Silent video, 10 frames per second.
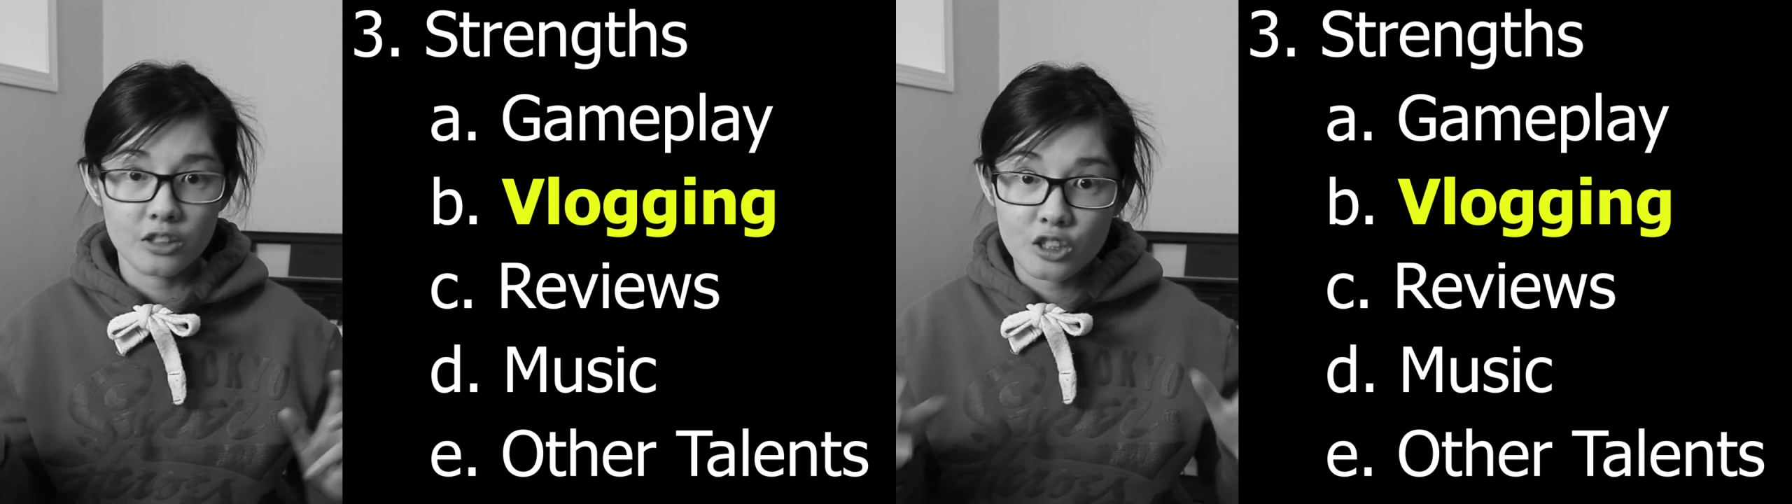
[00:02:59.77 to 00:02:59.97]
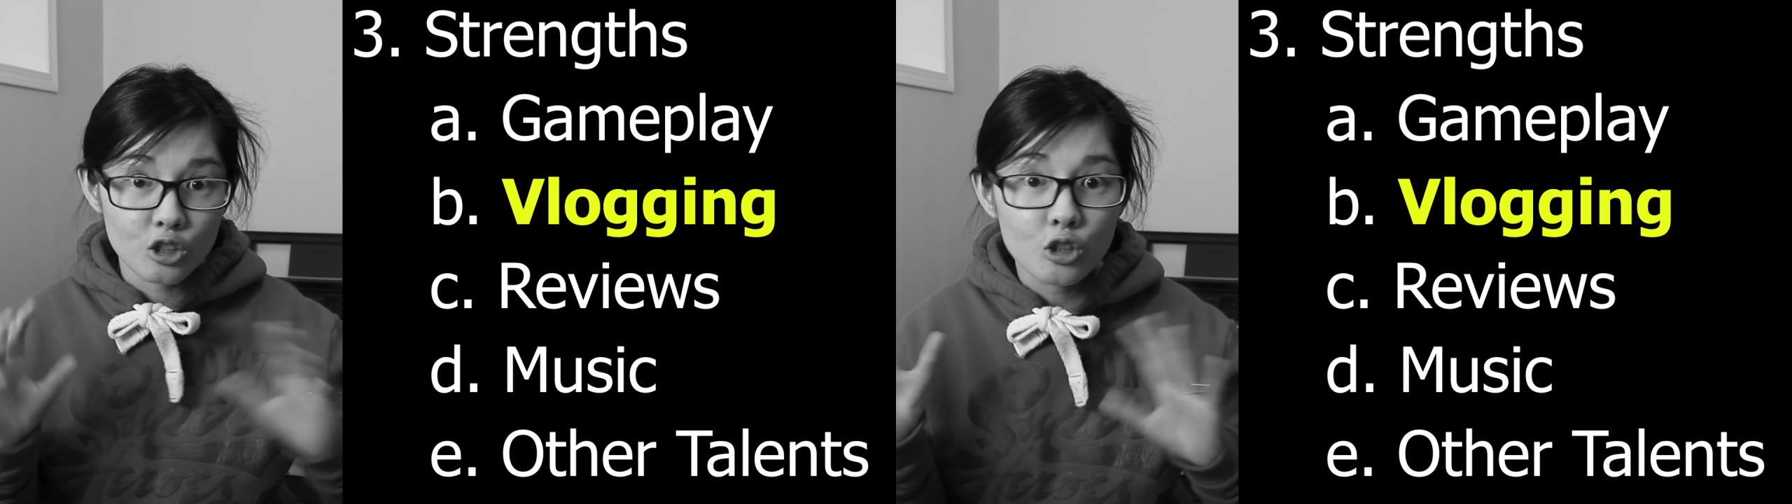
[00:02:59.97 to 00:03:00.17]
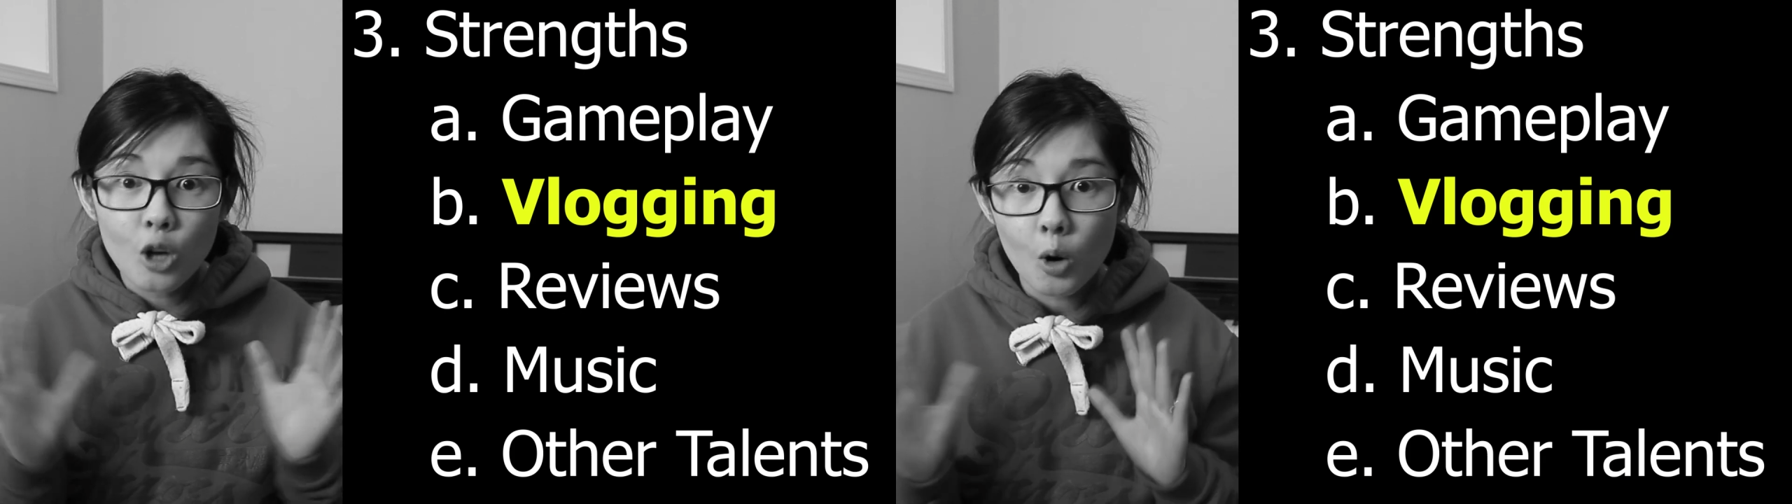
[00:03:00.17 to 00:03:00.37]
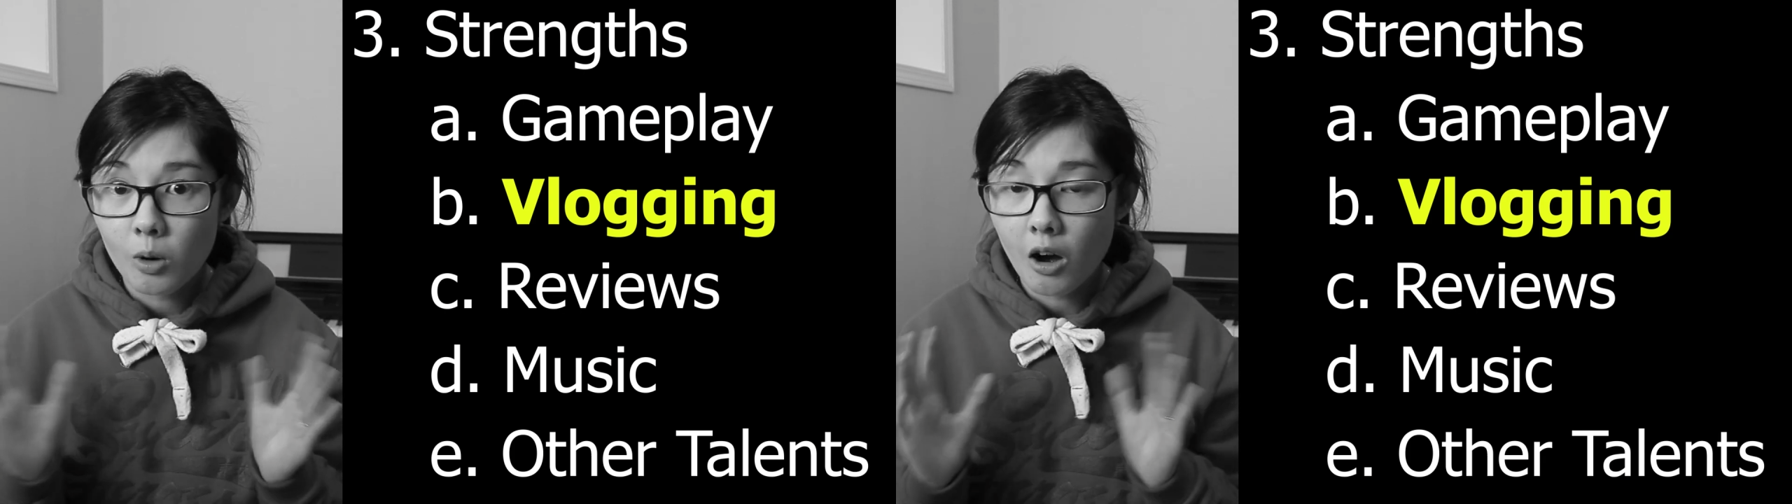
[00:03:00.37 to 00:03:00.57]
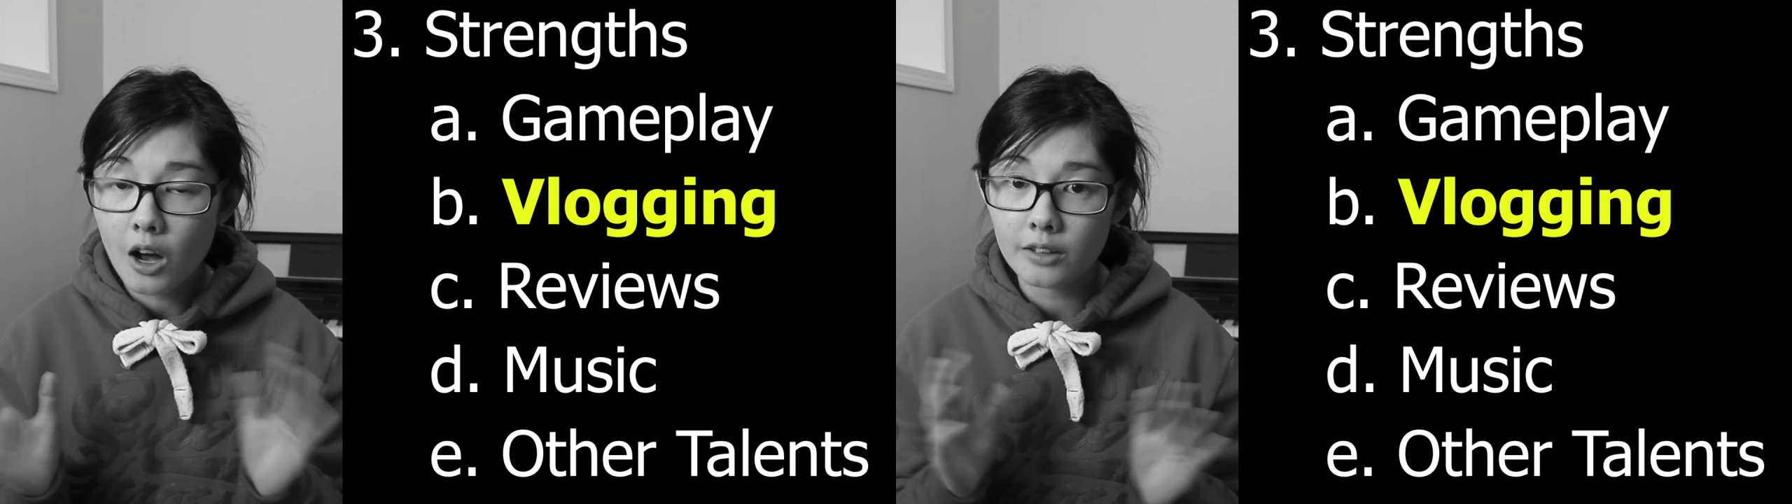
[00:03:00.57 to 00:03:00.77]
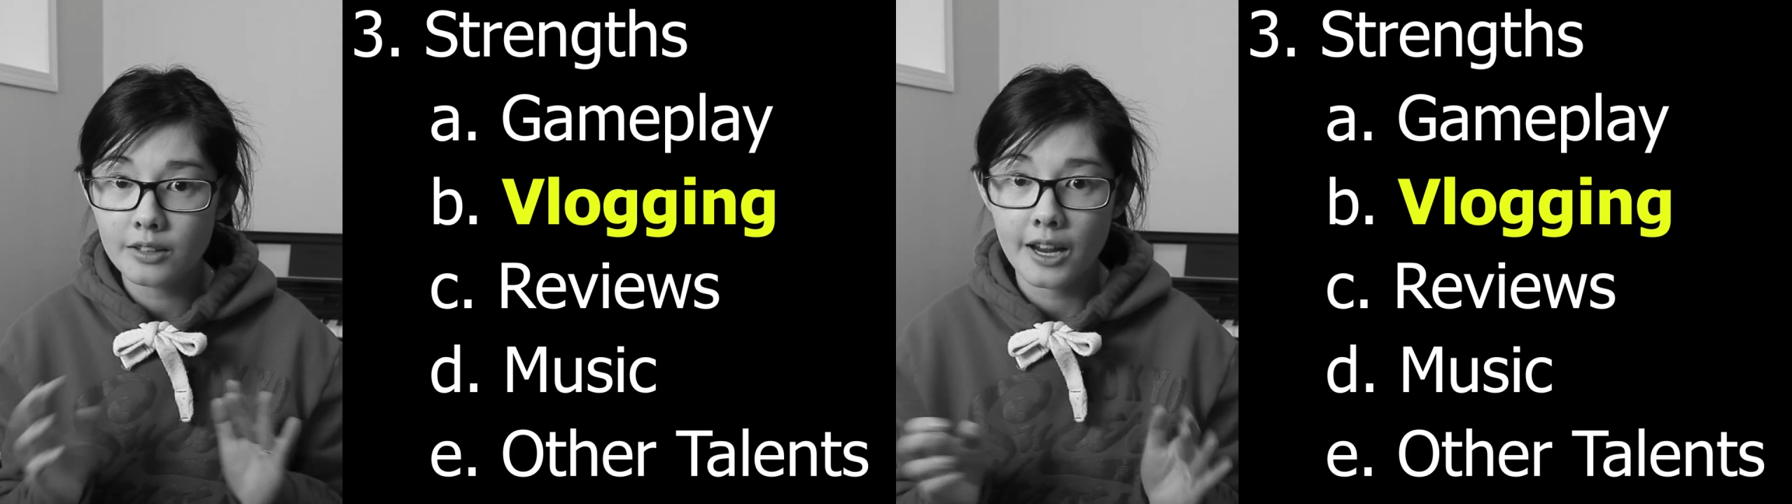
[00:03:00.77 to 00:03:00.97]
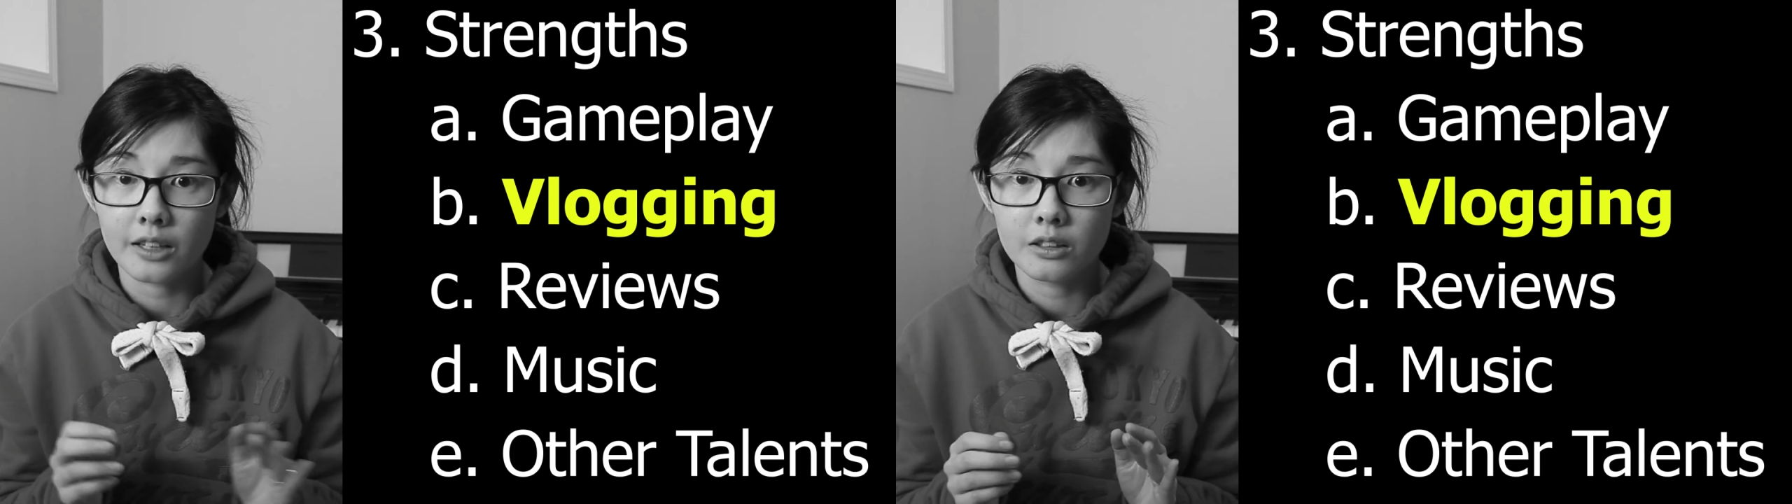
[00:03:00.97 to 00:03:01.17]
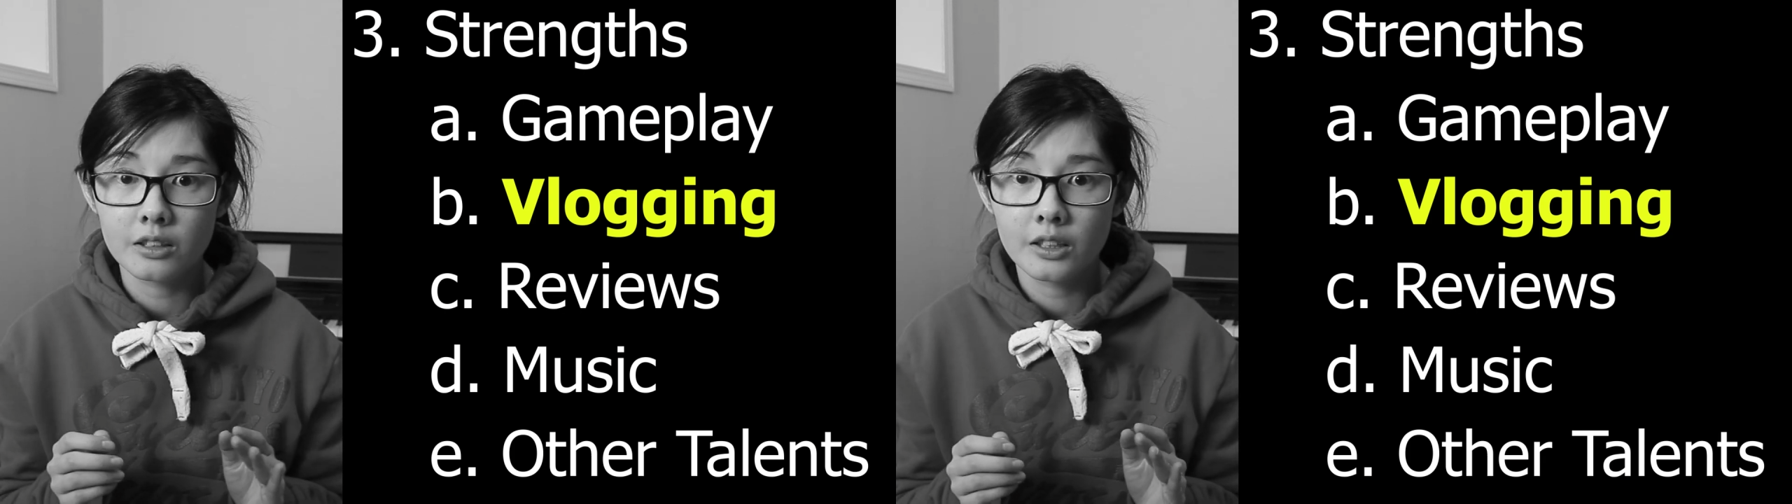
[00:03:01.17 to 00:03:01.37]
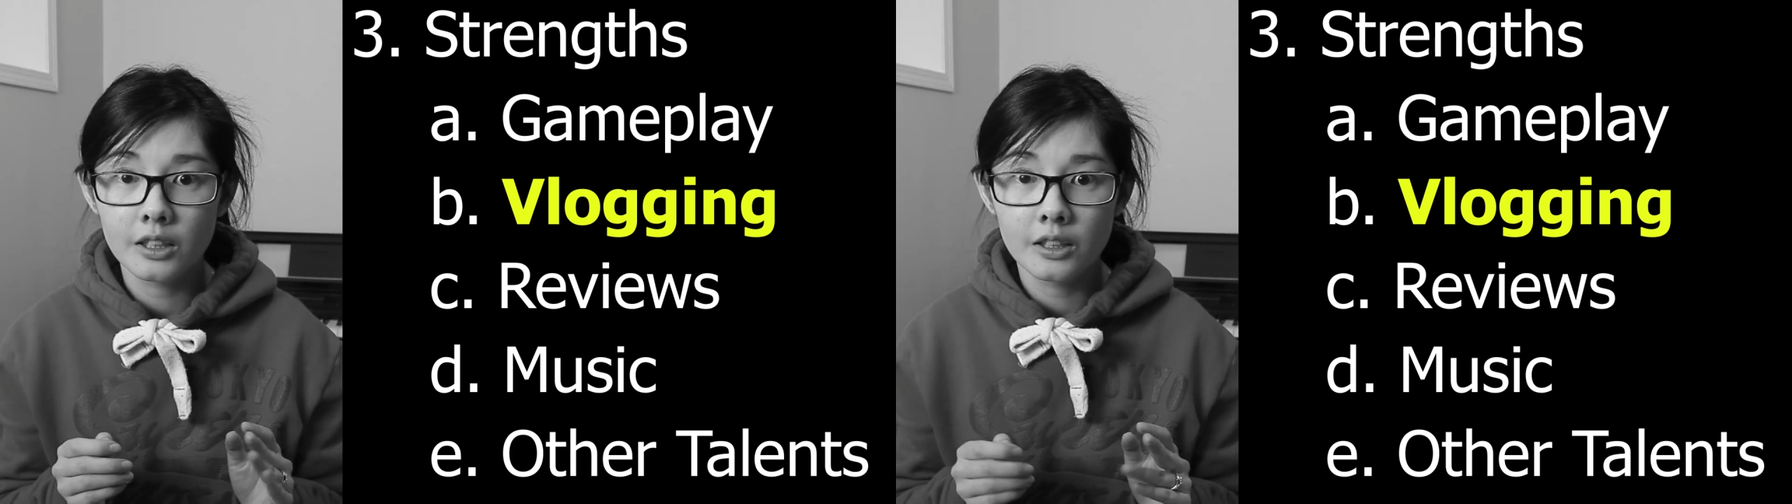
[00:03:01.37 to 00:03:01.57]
There's no content.